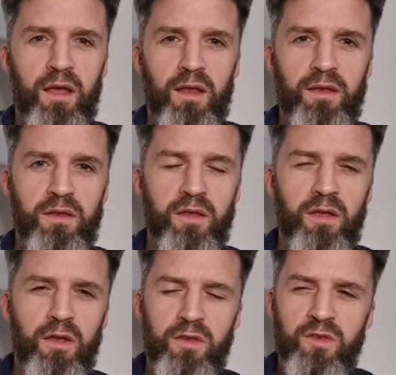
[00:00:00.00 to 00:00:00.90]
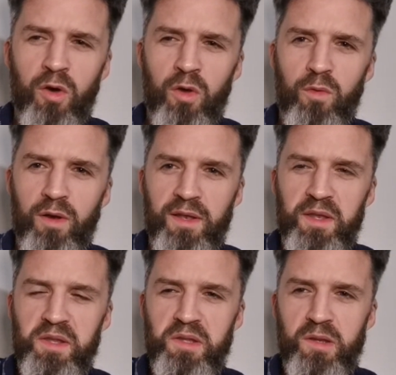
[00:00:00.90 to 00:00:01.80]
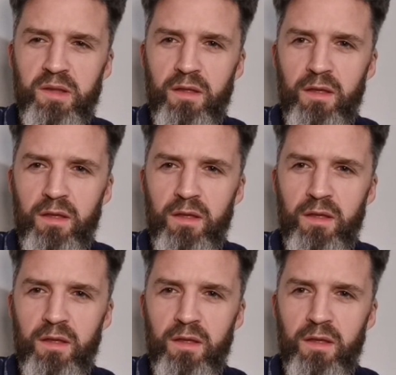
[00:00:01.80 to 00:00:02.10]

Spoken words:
and tolerance?